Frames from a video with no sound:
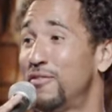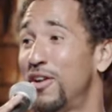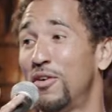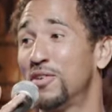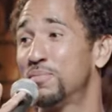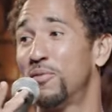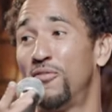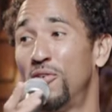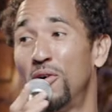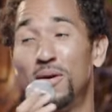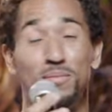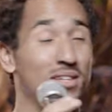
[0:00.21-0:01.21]
haven't always
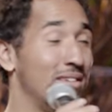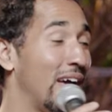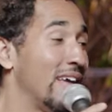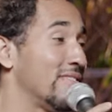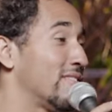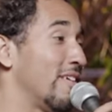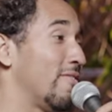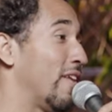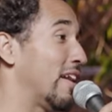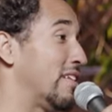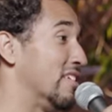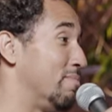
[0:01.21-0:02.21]
performed in nice stuff
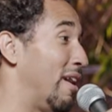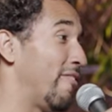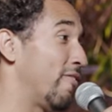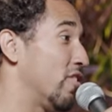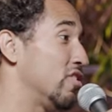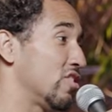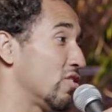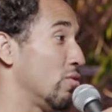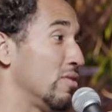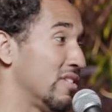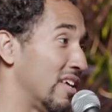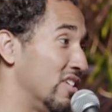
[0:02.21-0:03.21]
like this. My first show
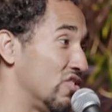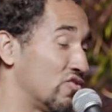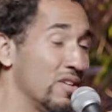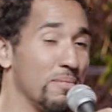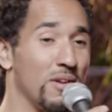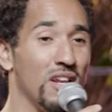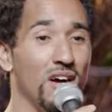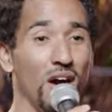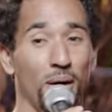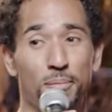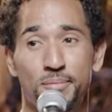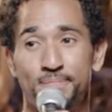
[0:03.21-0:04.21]
was at a strip
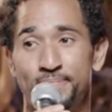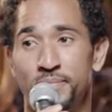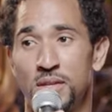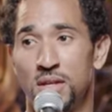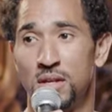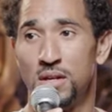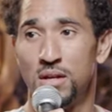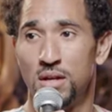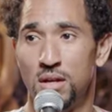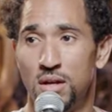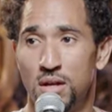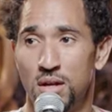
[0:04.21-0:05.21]
club
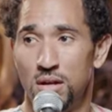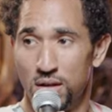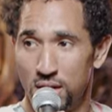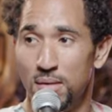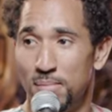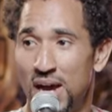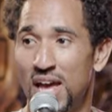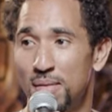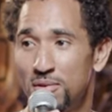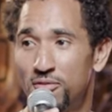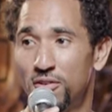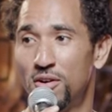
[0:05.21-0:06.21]
in
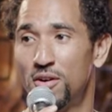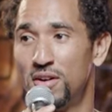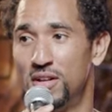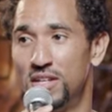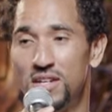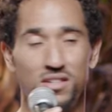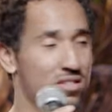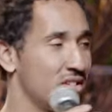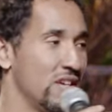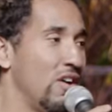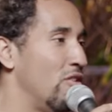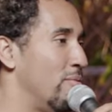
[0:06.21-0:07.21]
Miami, Florida, years
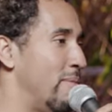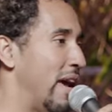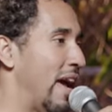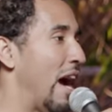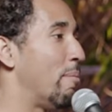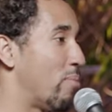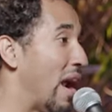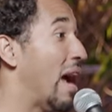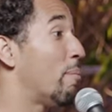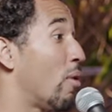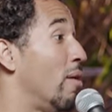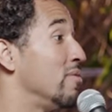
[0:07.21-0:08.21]
ago, man. How
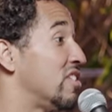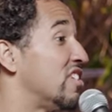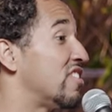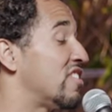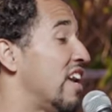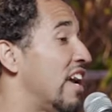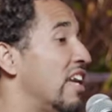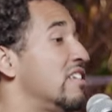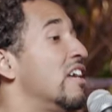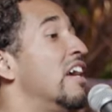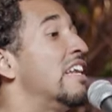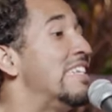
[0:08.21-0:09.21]
Brad brought me to the
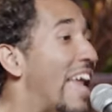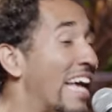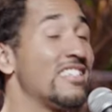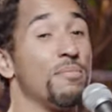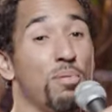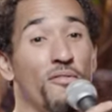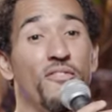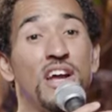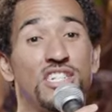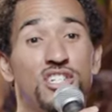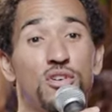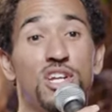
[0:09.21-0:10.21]
stage, that's a
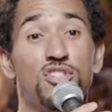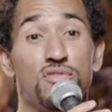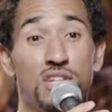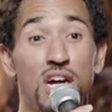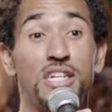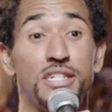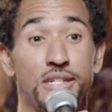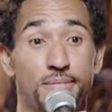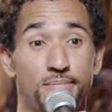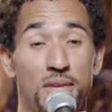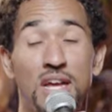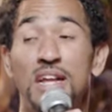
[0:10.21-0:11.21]
professional introduction.
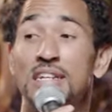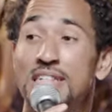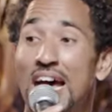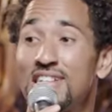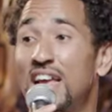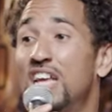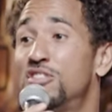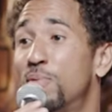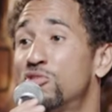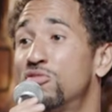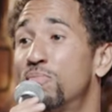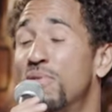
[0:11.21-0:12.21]
That's how you're
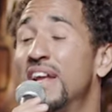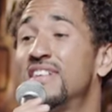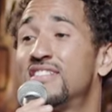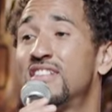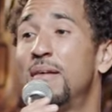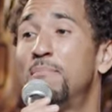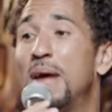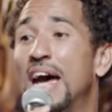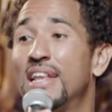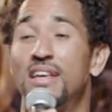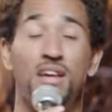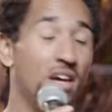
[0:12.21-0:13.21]
supposed to bring
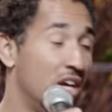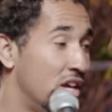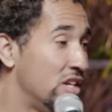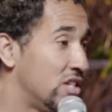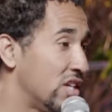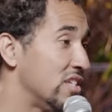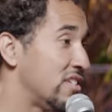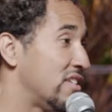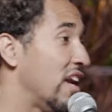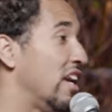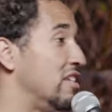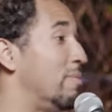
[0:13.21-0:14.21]
somebody to the
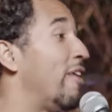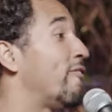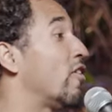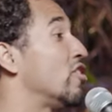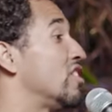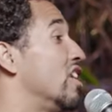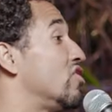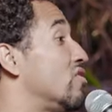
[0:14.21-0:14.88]
stage. My first